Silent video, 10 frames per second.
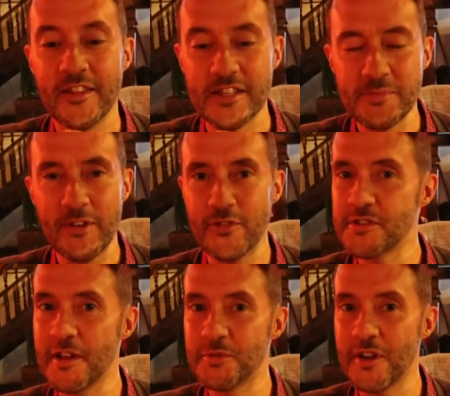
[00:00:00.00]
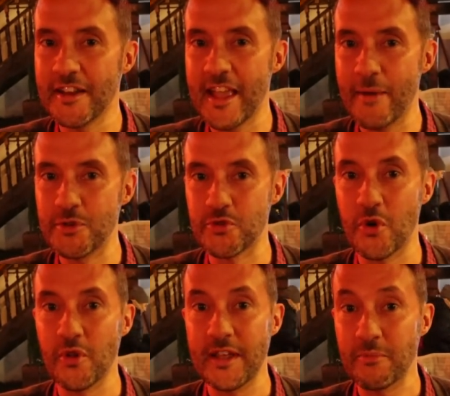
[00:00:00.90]
this is my first time trying a cabbage
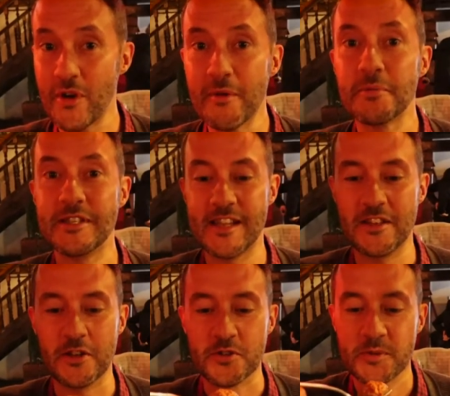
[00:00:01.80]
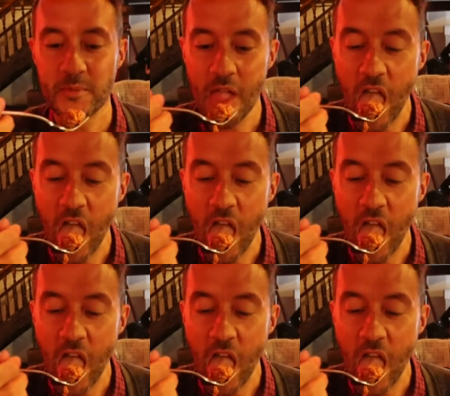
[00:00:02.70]
roll in probably 10 years.